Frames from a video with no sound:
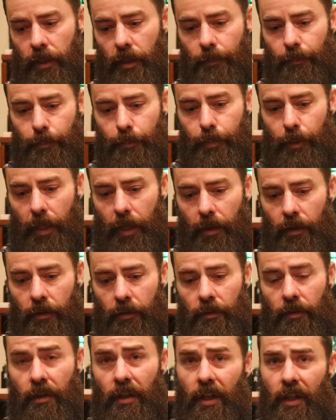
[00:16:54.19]

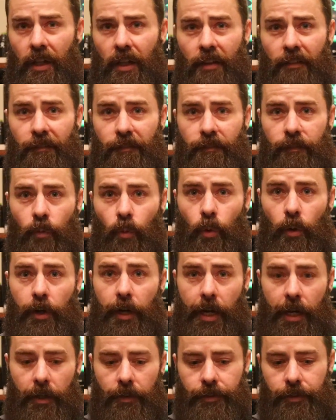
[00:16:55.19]
about
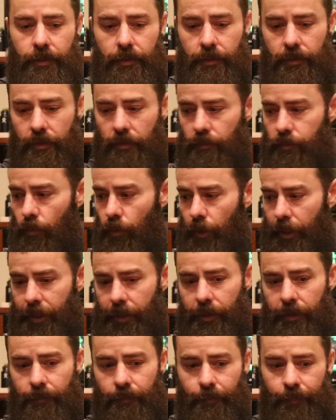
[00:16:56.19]
4 ounces of
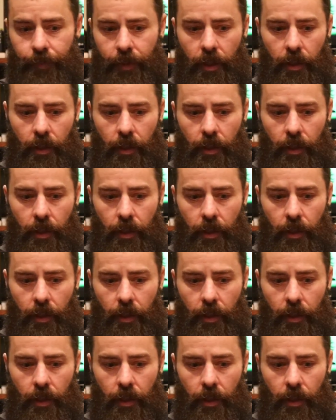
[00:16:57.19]
weight.